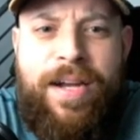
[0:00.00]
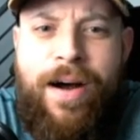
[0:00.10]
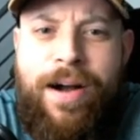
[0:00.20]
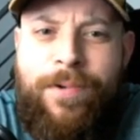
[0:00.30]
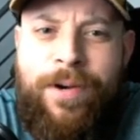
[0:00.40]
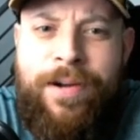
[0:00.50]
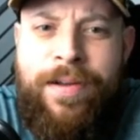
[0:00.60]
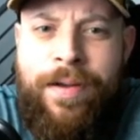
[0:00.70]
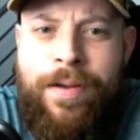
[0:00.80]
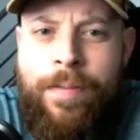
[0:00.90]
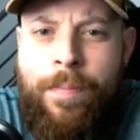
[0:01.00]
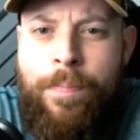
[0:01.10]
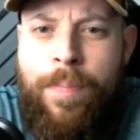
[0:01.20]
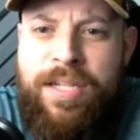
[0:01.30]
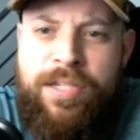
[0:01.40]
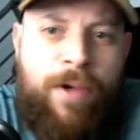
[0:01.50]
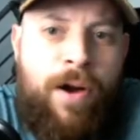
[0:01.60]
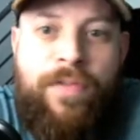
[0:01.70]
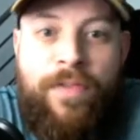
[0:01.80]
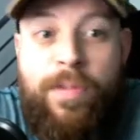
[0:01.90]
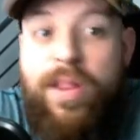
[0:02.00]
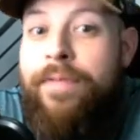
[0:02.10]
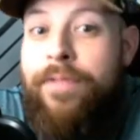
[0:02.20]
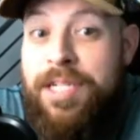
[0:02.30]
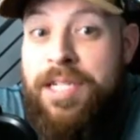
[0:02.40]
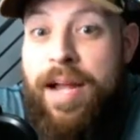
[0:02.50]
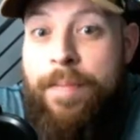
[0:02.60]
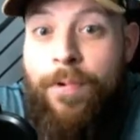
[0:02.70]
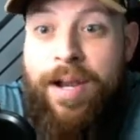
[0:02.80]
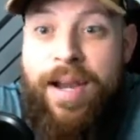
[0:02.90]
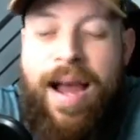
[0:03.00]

awkward, but it's growth from a leverage standpoint and